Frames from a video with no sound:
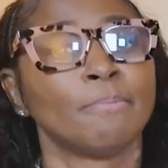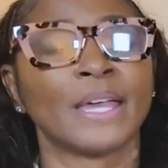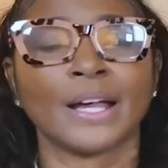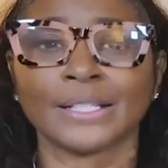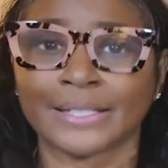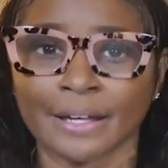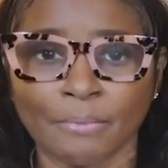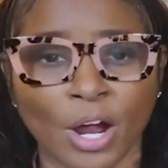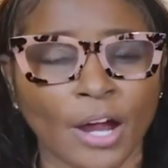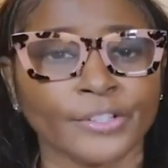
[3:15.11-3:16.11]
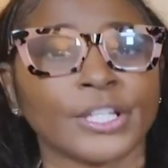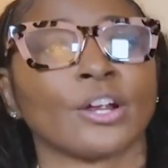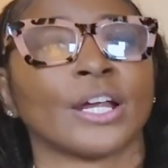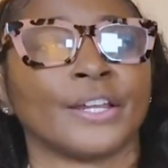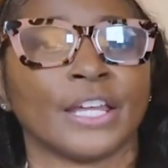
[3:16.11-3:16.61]
because some cards
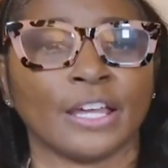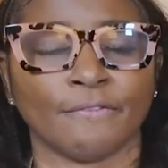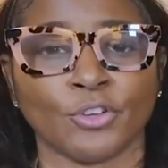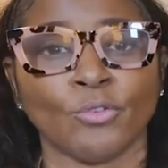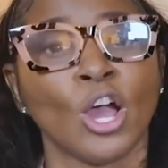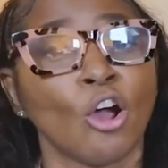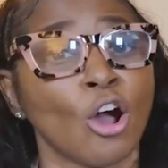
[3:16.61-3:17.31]
are going to give you